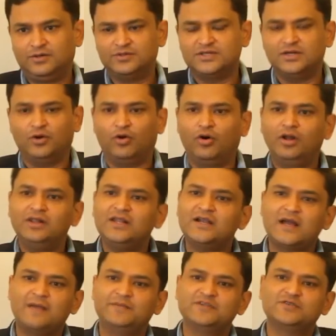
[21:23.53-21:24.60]
You see, all
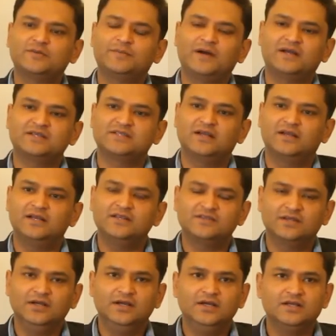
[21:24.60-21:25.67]
that happens in Pakistan
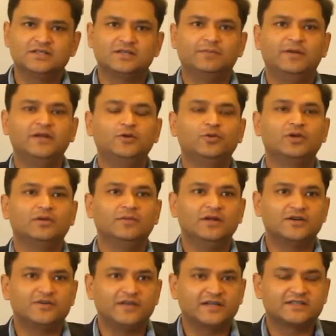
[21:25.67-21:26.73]
is somebody doing a
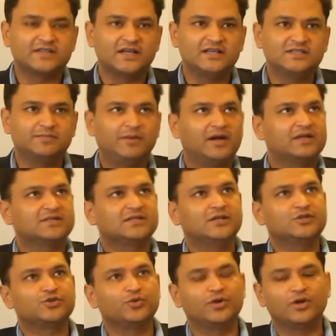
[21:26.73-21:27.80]
military exercise,
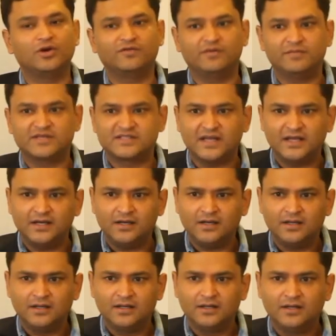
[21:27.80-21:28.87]
Pakistan shooting off a
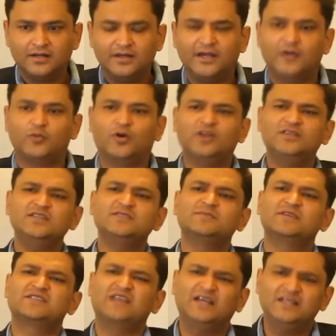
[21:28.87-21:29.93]
missile. And what are these
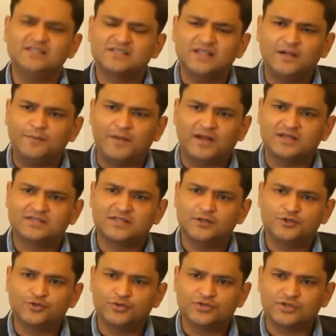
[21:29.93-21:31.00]
missiles that
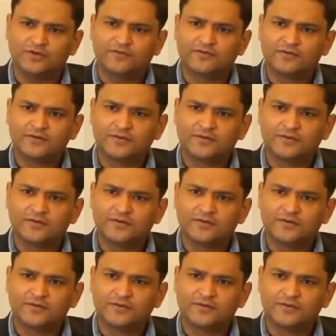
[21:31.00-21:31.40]
Pakistan shoots off?